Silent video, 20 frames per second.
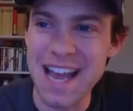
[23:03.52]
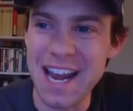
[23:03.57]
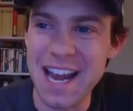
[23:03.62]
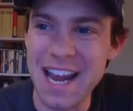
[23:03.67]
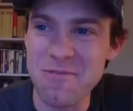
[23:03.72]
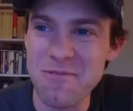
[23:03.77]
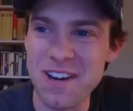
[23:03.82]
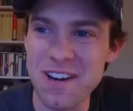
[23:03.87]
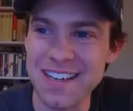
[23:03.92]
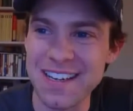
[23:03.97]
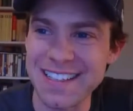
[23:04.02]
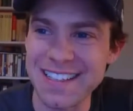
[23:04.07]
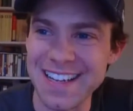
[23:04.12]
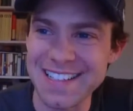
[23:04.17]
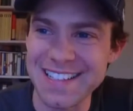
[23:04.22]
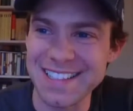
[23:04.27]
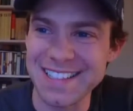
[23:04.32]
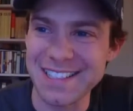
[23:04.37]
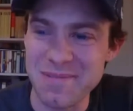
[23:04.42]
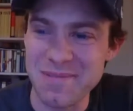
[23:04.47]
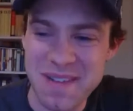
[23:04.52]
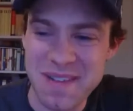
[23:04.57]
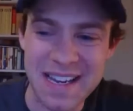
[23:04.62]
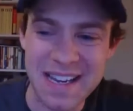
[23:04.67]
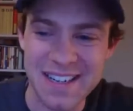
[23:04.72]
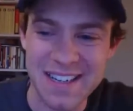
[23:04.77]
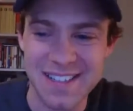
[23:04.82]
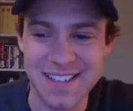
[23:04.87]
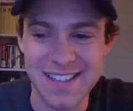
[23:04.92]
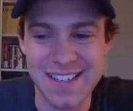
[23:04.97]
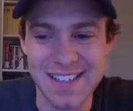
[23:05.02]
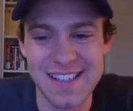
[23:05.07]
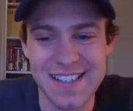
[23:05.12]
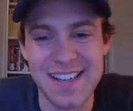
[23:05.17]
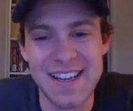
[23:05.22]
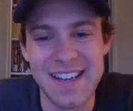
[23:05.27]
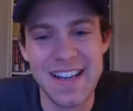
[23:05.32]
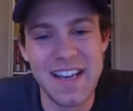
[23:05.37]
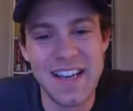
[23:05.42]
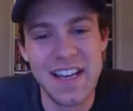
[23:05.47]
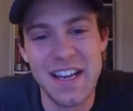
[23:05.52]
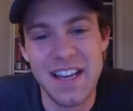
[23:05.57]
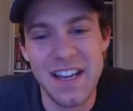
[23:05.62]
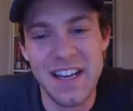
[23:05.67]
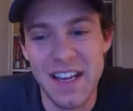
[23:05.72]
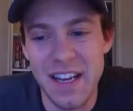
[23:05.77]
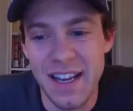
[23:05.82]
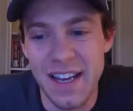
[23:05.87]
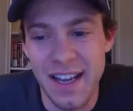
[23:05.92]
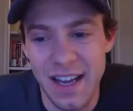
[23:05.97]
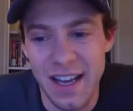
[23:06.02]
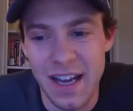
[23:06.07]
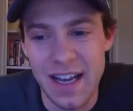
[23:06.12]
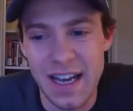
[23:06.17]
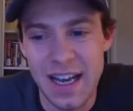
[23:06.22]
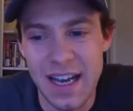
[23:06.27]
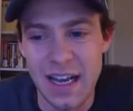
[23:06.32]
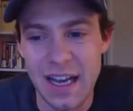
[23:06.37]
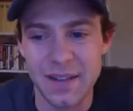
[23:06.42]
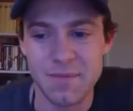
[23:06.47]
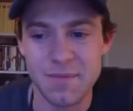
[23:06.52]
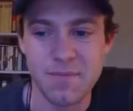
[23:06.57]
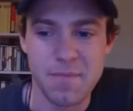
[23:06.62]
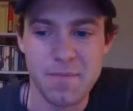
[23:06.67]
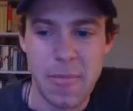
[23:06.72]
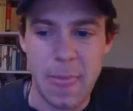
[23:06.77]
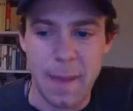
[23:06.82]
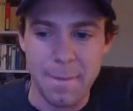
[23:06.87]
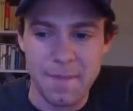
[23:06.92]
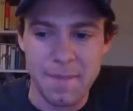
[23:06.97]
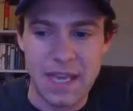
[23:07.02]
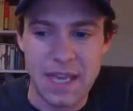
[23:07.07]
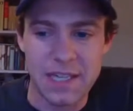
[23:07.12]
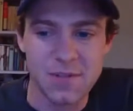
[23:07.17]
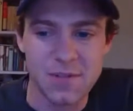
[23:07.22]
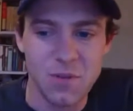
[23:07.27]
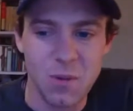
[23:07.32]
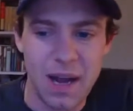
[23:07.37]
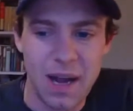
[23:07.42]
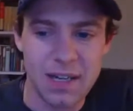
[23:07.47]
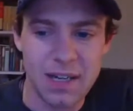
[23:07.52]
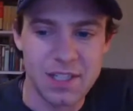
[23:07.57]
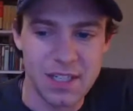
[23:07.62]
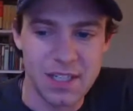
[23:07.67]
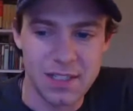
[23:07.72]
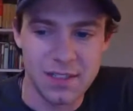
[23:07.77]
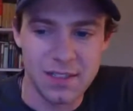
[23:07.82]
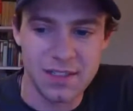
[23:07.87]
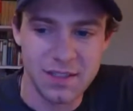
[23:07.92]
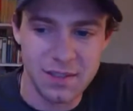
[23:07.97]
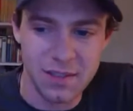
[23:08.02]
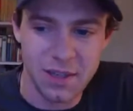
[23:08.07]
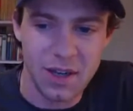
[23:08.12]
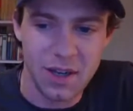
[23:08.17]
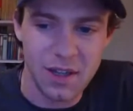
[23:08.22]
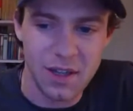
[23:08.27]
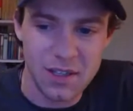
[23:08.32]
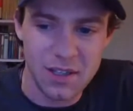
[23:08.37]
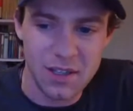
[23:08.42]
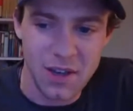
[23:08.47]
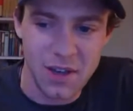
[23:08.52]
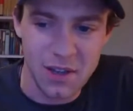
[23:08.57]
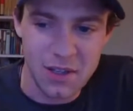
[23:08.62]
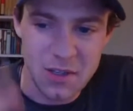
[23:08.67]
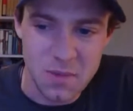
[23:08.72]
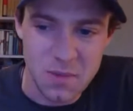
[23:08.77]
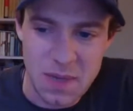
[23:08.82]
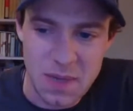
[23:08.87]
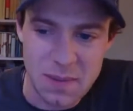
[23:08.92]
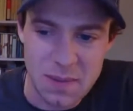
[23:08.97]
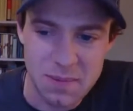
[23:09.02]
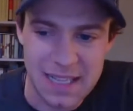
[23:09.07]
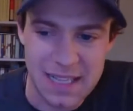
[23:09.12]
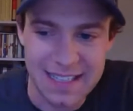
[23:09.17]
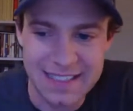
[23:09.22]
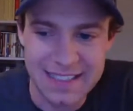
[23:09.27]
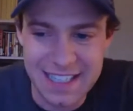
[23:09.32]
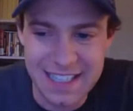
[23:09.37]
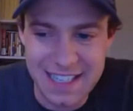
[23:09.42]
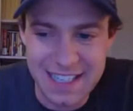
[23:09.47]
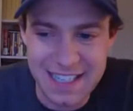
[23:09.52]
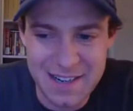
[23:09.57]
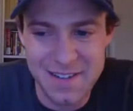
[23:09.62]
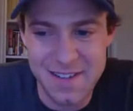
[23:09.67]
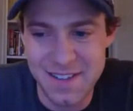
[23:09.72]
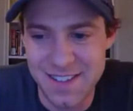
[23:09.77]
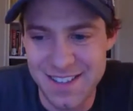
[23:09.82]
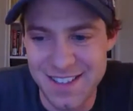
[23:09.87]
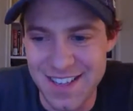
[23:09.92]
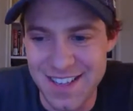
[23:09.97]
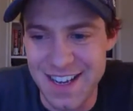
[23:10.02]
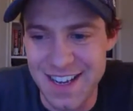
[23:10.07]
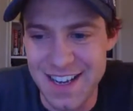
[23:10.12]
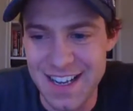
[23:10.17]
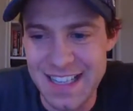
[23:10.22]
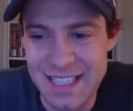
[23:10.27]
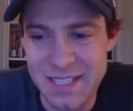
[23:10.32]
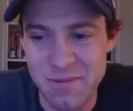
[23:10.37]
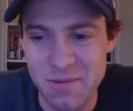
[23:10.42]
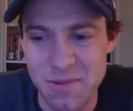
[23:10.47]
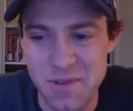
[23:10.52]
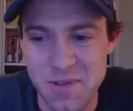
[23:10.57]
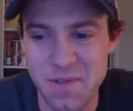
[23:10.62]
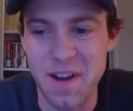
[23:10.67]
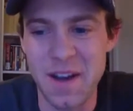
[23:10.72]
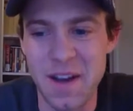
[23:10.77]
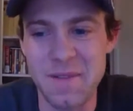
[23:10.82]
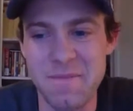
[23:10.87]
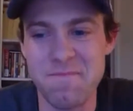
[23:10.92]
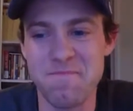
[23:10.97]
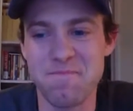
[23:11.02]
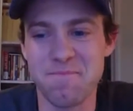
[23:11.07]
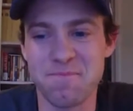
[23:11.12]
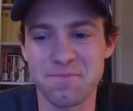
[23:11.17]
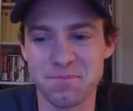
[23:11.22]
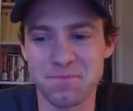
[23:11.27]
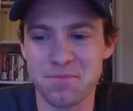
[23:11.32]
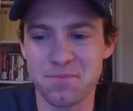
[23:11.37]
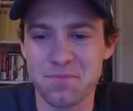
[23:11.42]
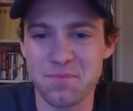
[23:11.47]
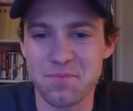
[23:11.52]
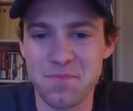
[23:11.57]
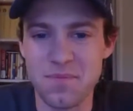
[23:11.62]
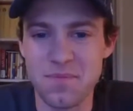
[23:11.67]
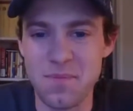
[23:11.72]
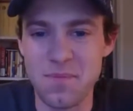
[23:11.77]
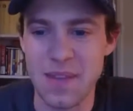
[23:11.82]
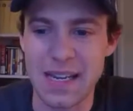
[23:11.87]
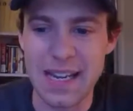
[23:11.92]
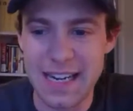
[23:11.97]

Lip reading: it working. That's all that matters. Thanks for watching, all you people out there. This was fun. I got to